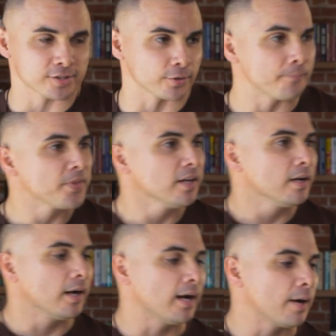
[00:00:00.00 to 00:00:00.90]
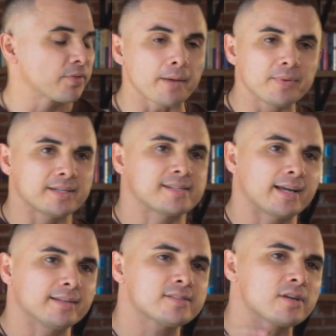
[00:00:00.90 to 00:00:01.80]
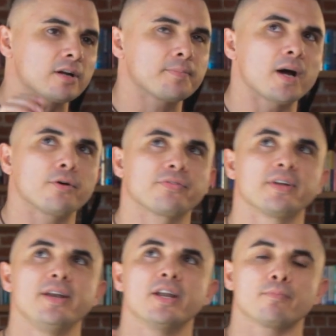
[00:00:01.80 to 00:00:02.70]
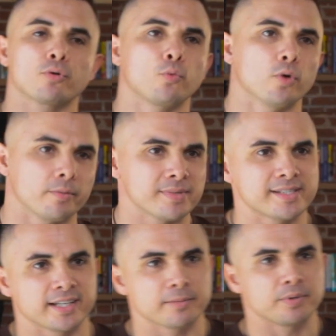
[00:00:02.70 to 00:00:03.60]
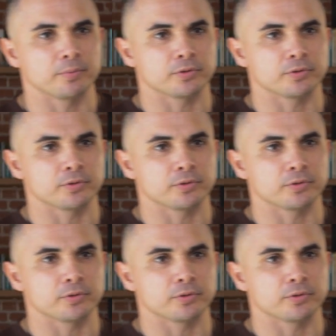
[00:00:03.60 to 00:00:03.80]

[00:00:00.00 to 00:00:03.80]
So with that being said, let's talk about the number 1 mistake that people